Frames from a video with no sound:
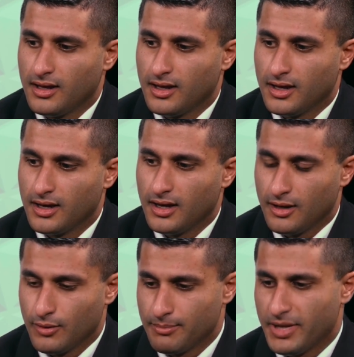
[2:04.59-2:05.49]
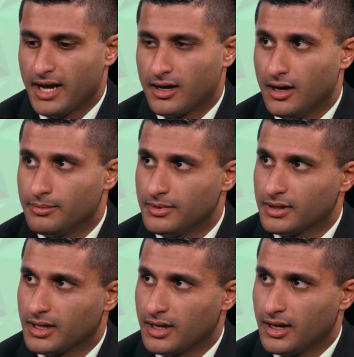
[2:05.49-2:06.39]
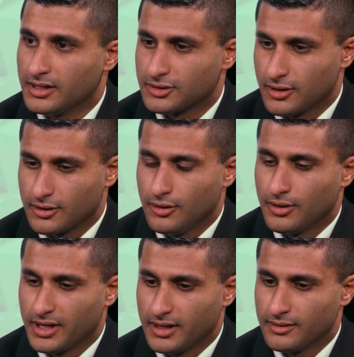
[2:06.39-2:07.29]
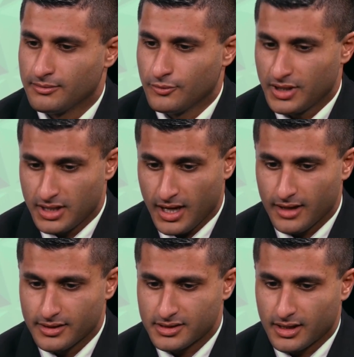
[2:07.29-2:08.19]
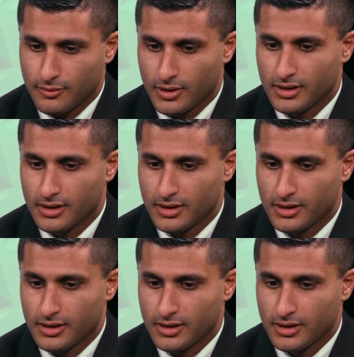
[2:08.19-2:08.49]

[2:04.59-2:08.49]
and I went back up and I started going in when he had the second one,